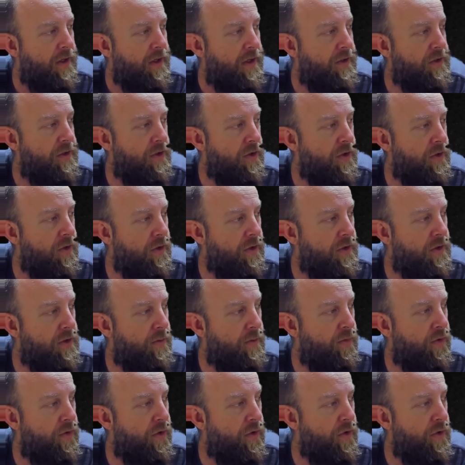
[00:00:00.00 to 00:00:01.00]
to
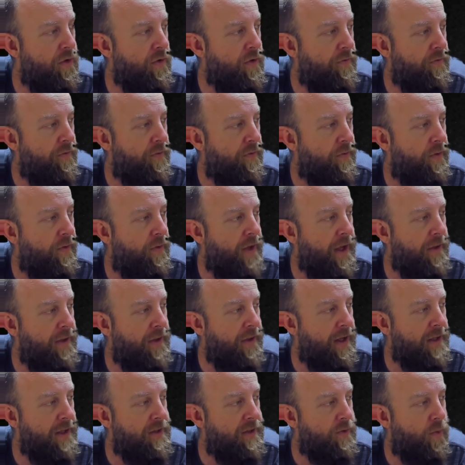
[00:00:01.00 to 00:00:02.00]
prove
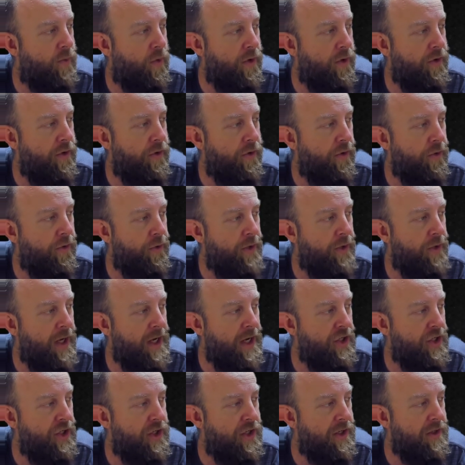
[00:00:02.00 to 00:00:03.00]
that that's one of the
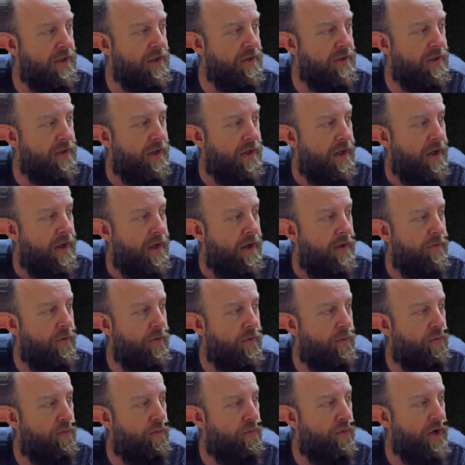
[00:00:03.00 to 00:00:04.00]
locations,
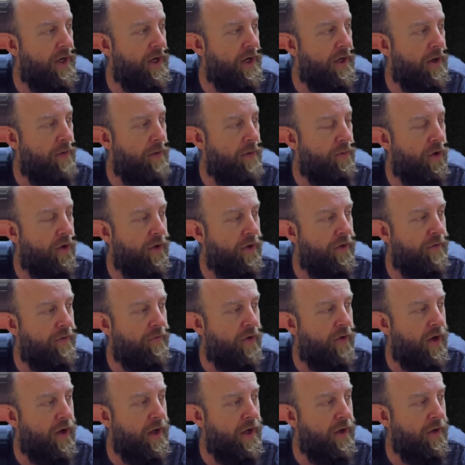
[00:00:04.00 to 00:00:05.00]
you bring up on the
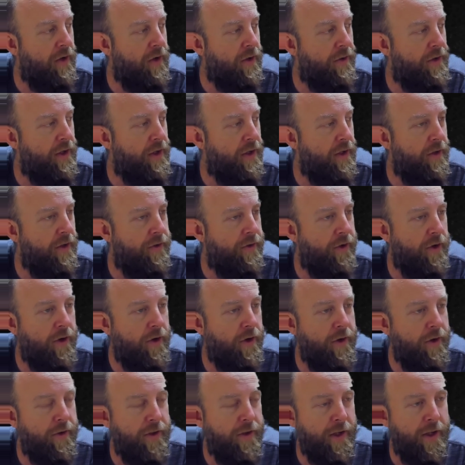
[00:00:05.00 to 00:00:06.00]
file the
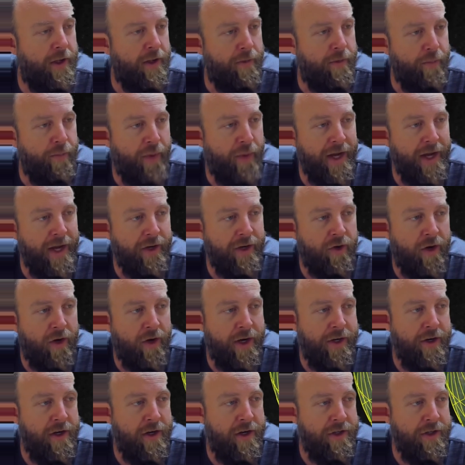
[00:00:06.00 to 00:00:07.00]
Earth impact
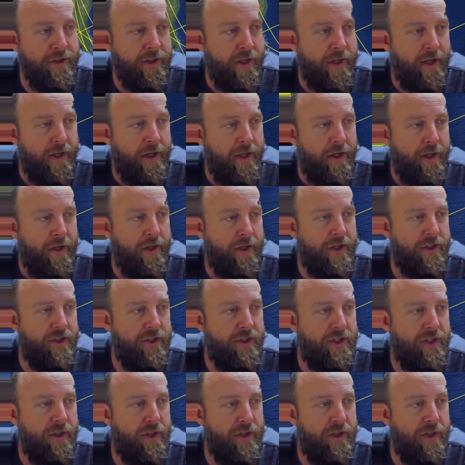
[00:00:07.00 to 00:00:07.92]
craters, you can see